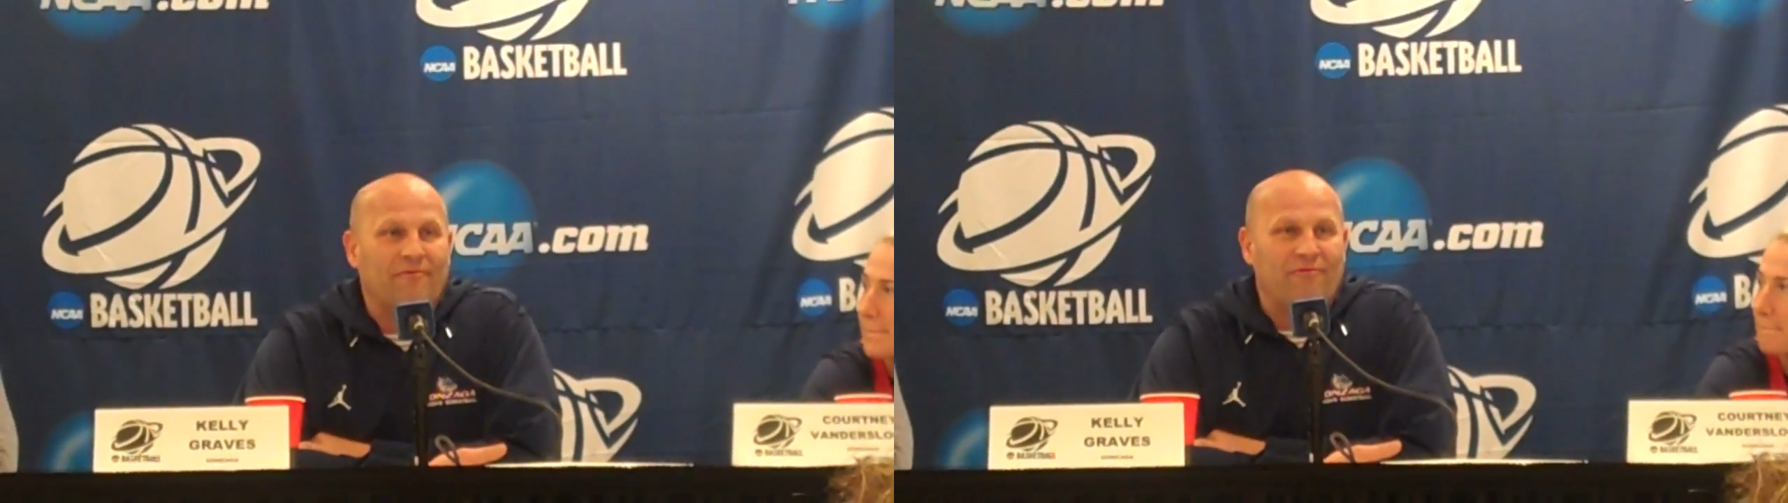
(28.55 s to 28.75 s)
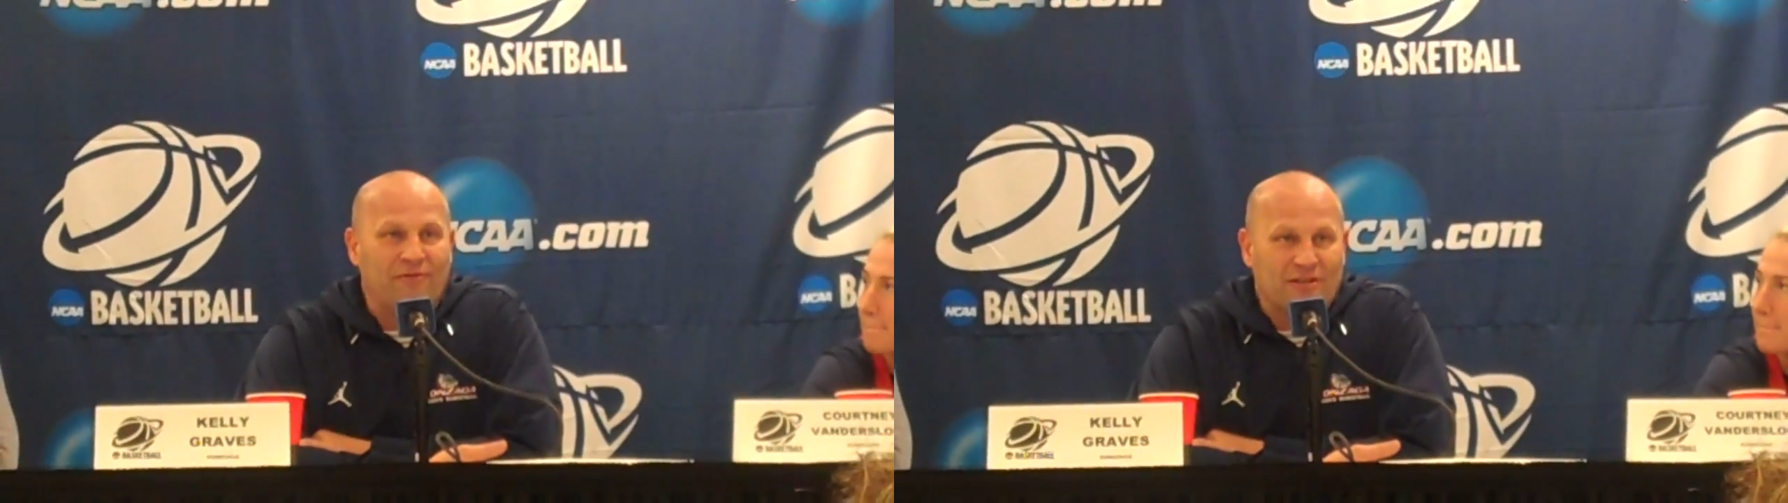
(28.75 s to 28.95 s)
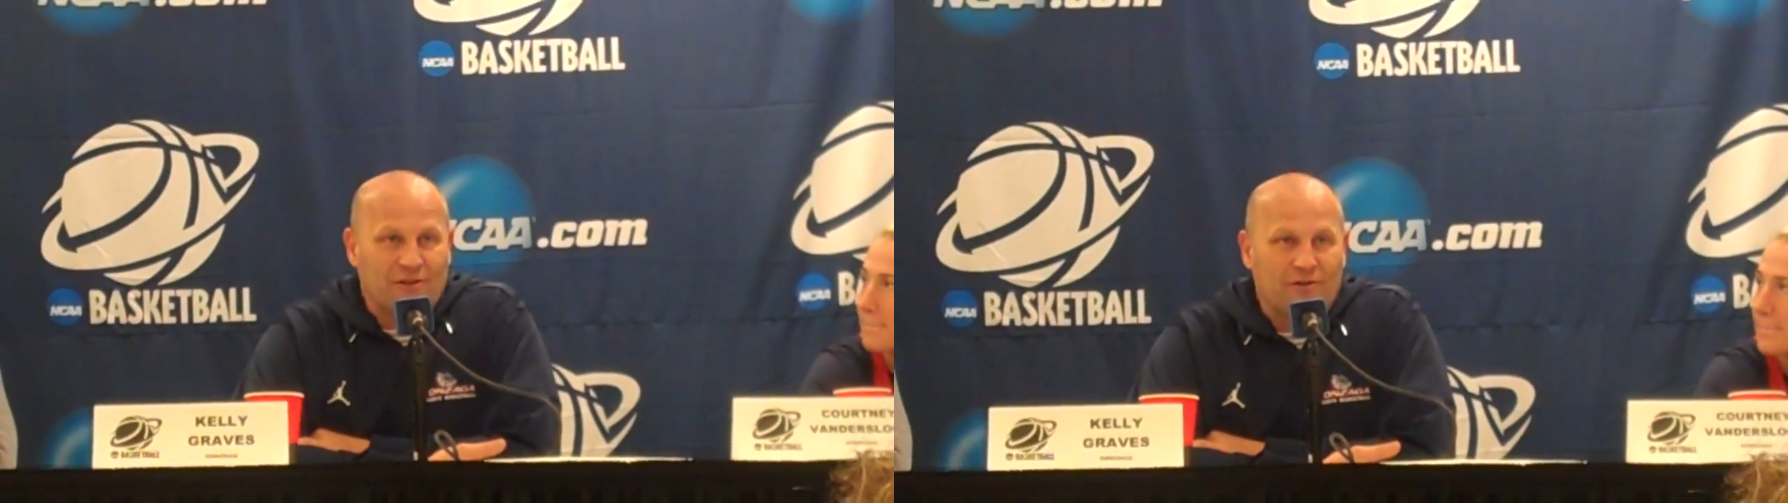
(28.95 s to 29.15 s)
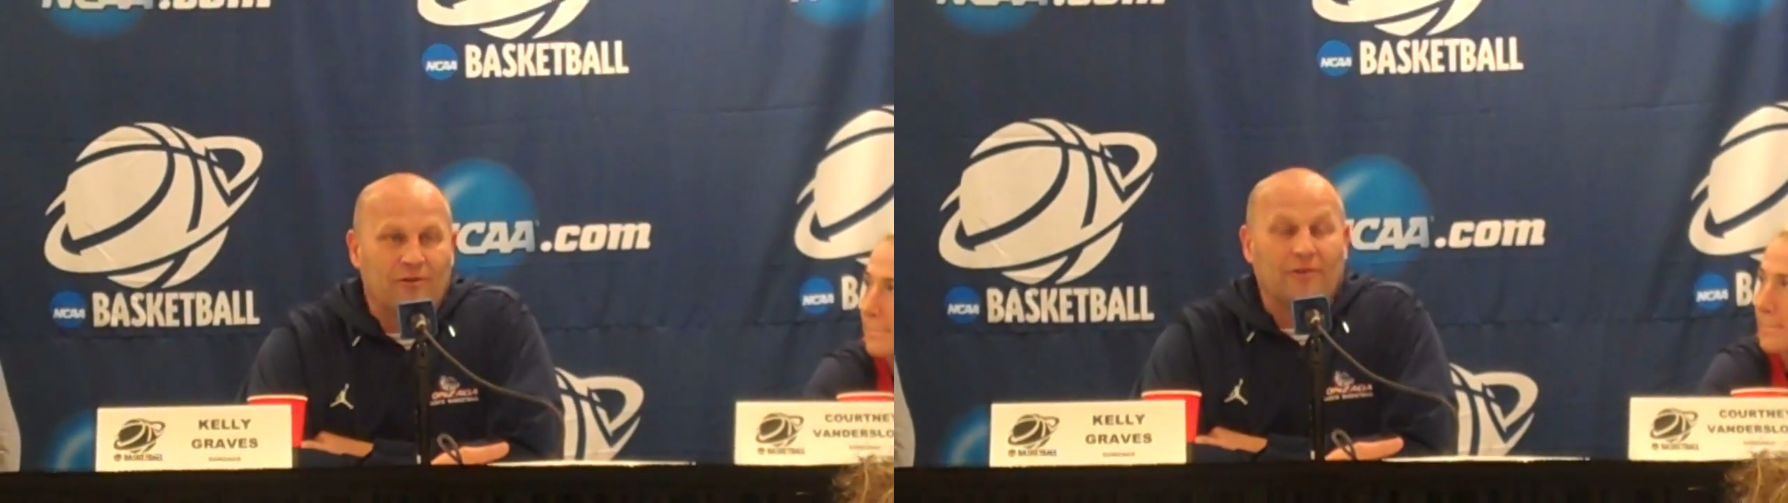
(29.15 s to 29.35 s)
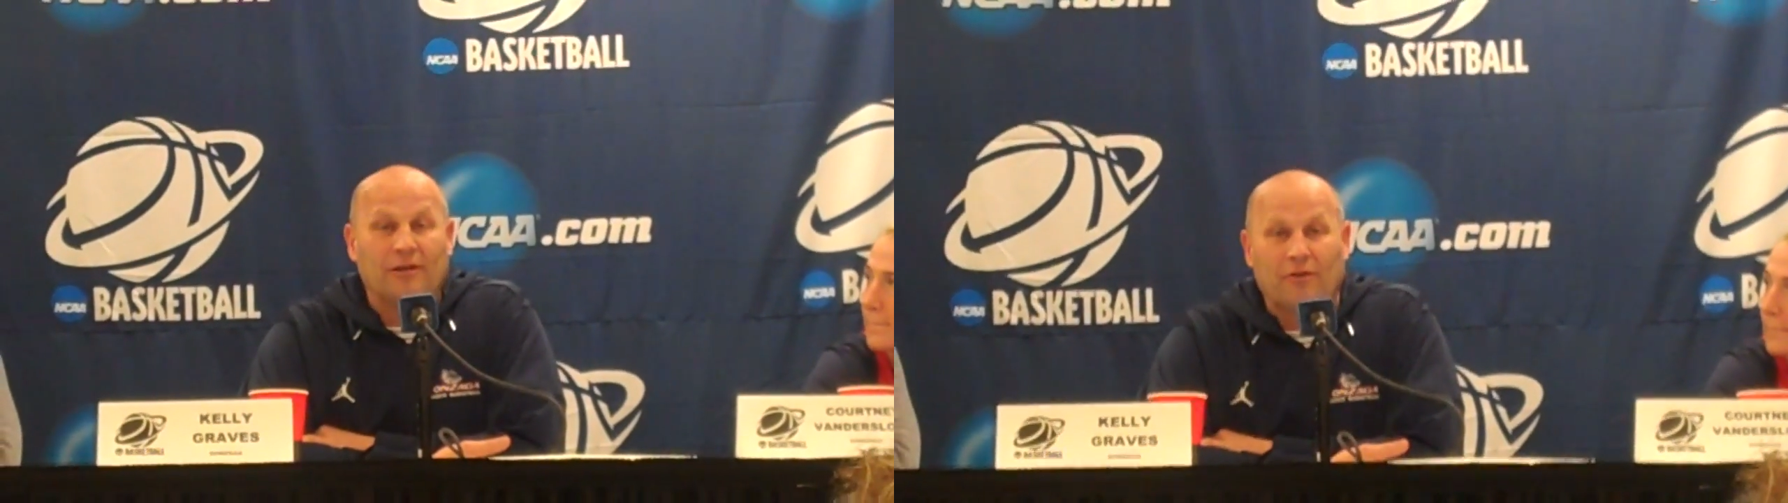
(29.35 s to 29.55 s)

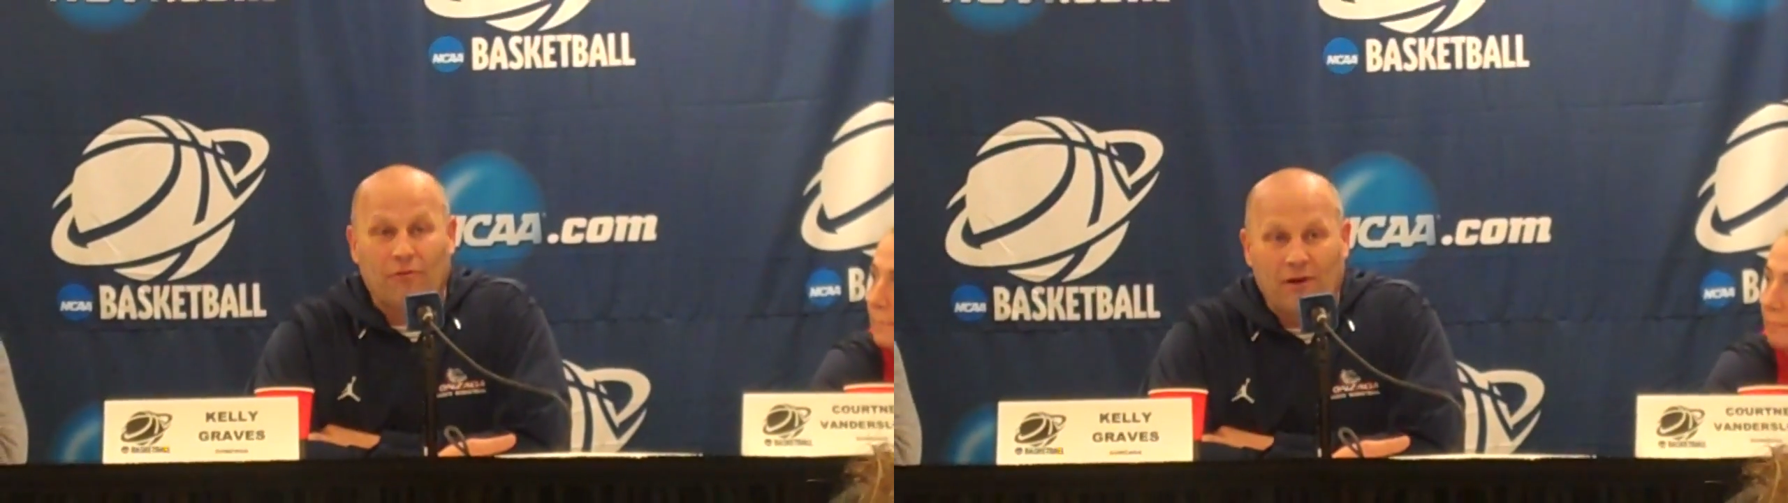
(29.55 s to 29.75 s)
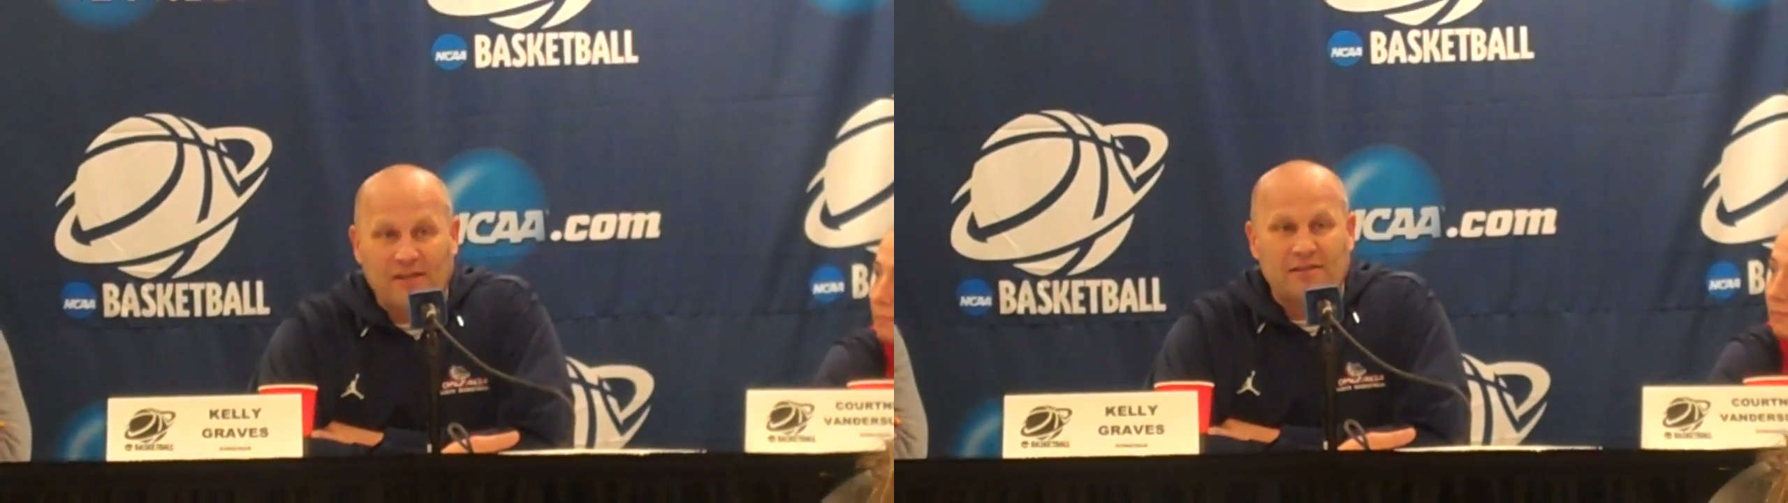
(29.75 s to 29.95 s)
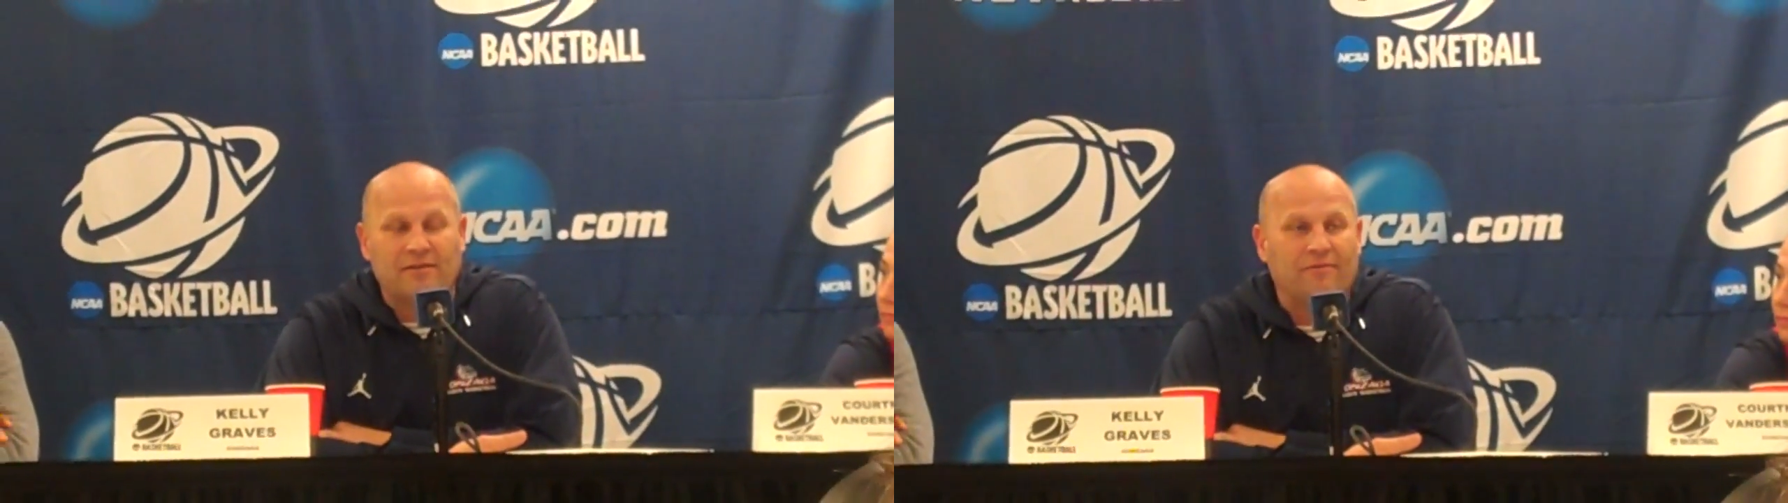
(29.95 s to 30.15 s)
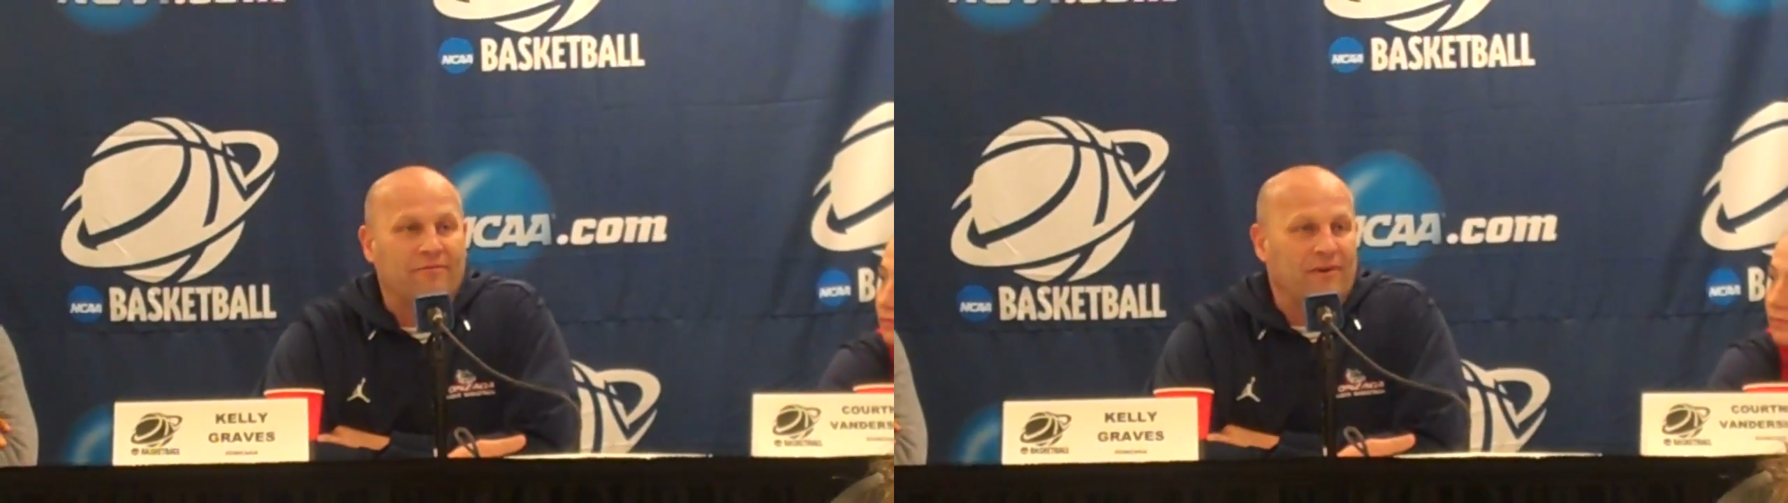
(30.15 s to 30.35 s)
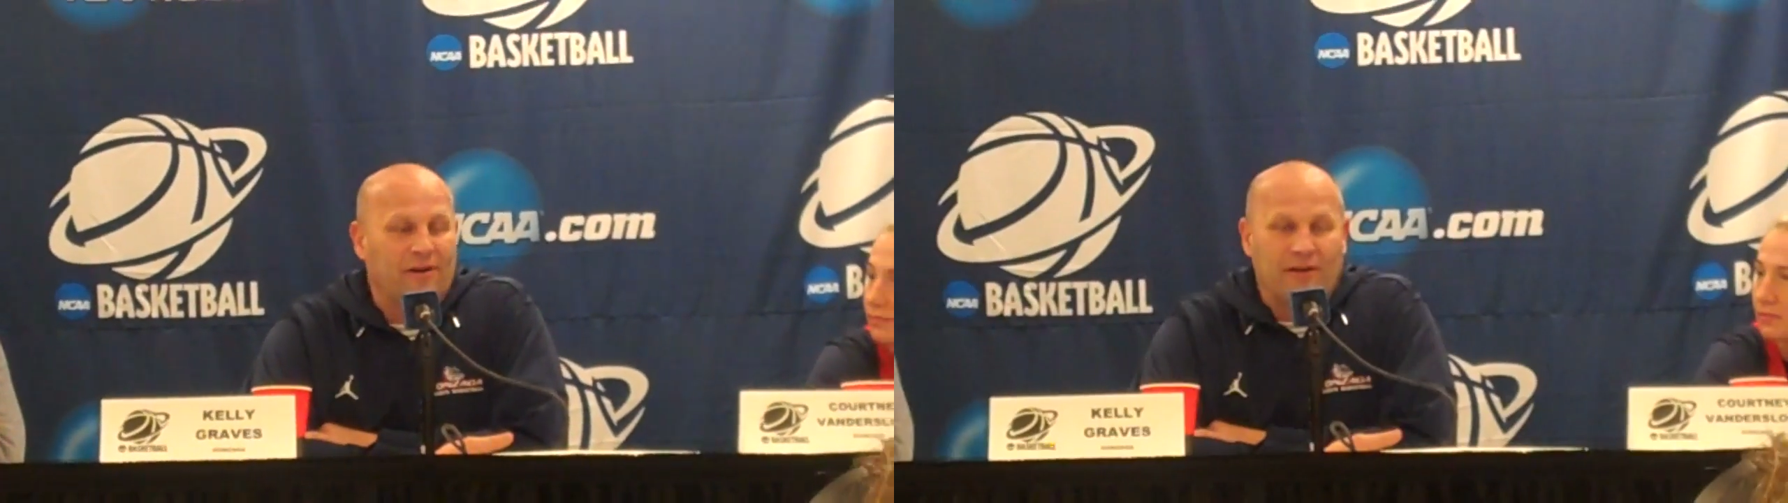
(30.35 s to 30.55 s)
physical,
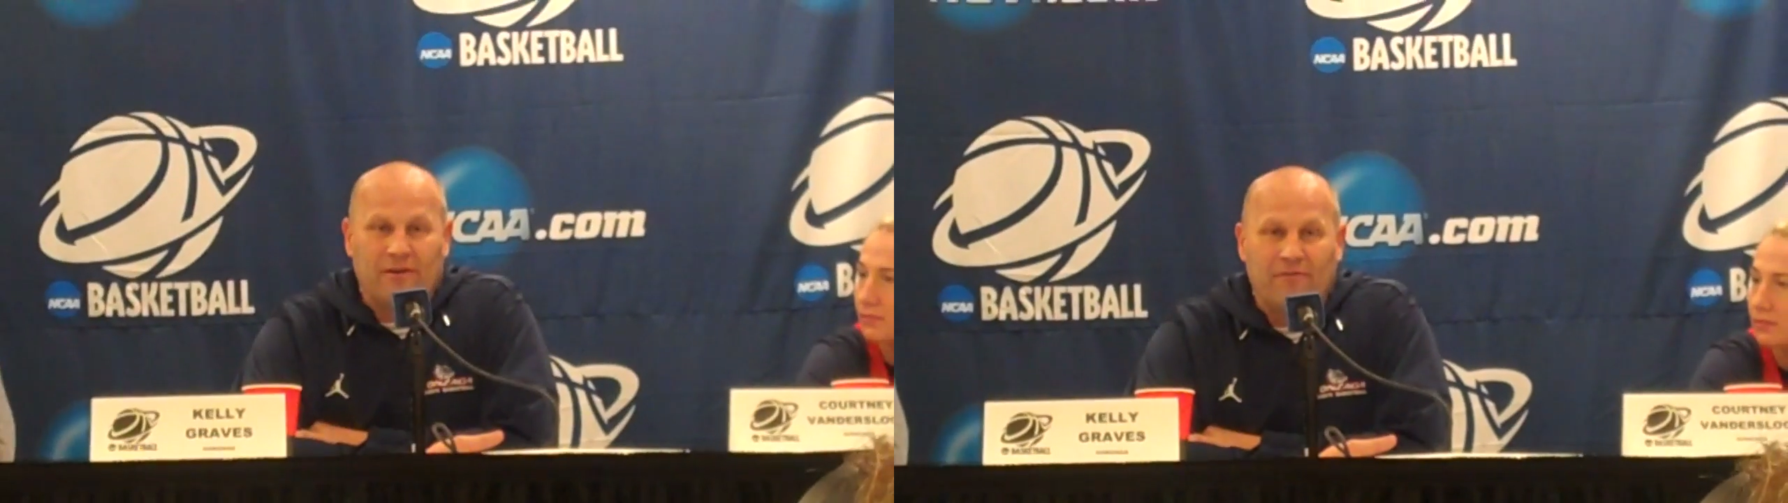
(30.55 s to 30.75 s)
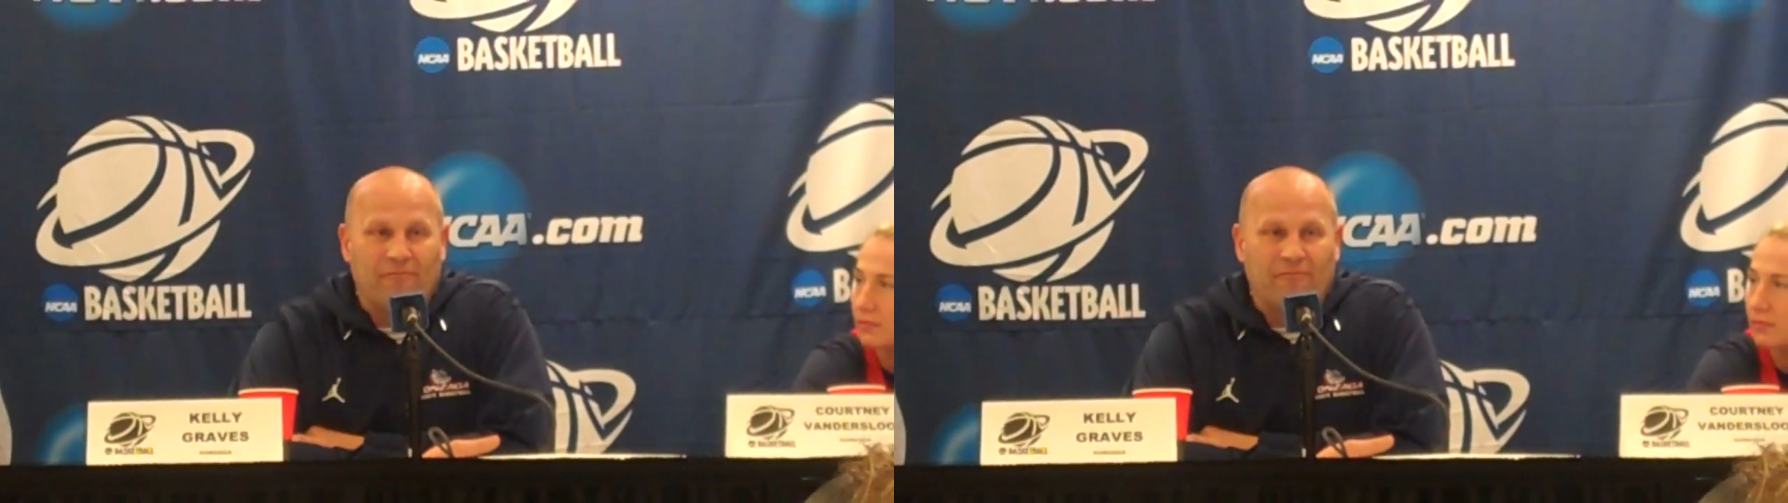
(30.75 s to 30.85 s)
aggressive, very,